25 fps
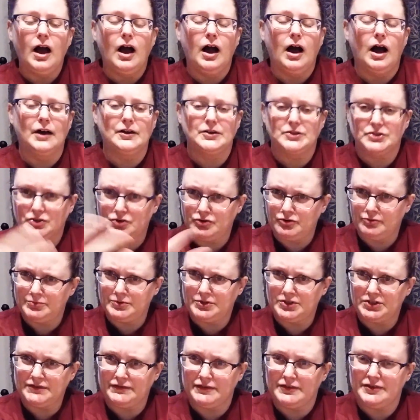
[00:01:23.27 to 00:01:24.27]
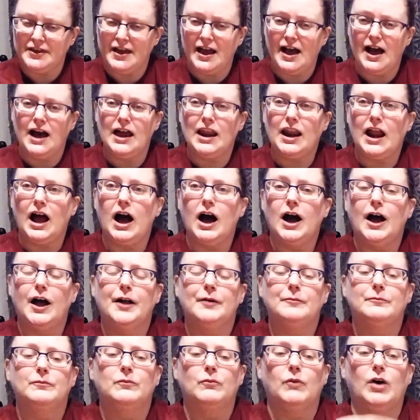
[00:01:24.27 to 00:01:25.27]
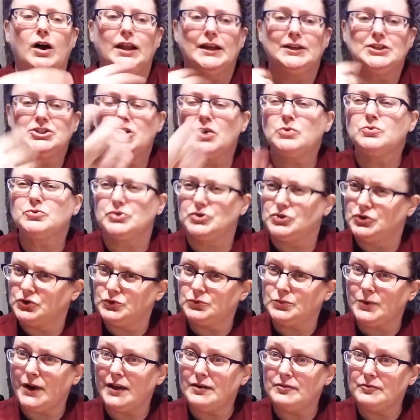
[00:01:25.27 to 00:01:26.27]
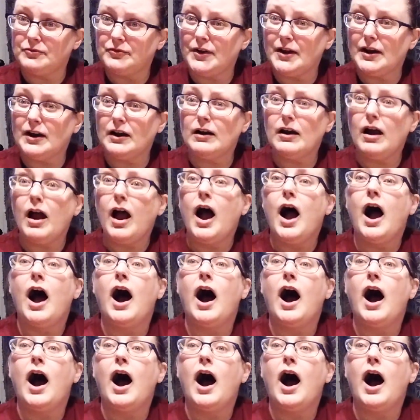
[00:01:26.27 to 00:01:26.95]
There's a group just for that. While I don't do Ren Fair,